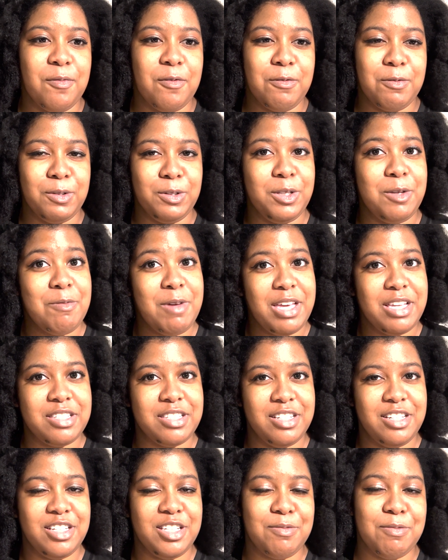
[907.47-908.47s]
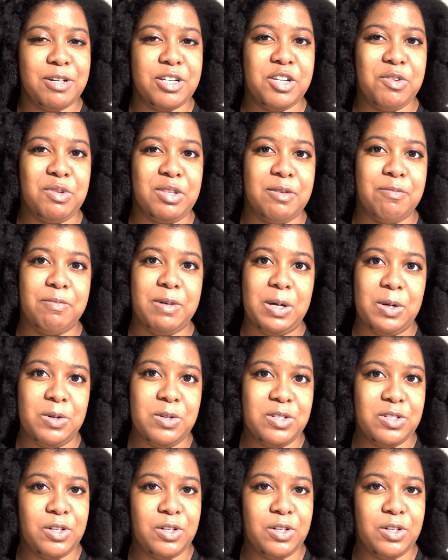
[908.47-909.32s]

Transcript: really makes it, especially with the belt.